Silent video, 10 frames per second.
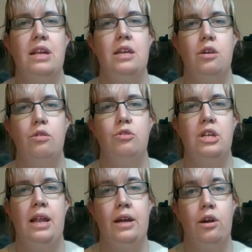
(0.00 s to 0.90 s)
huge
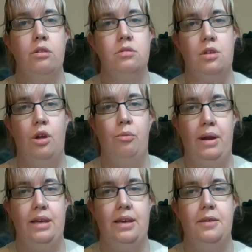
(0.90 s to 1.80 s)
Lego style
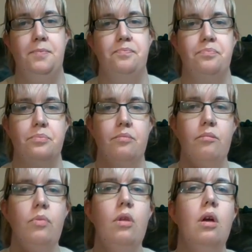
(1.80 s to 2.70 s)
blanket.
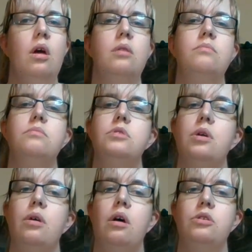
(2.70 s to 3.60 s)
So
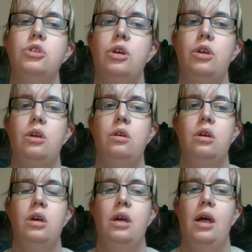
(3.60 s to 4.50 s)
I'll show you
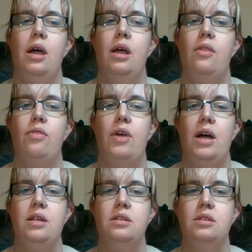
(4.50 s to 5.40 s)

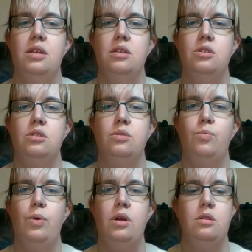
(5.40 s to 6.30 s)
that as
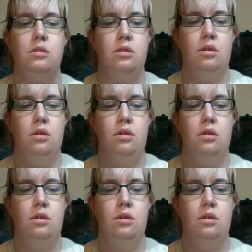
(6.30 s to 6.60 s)
well.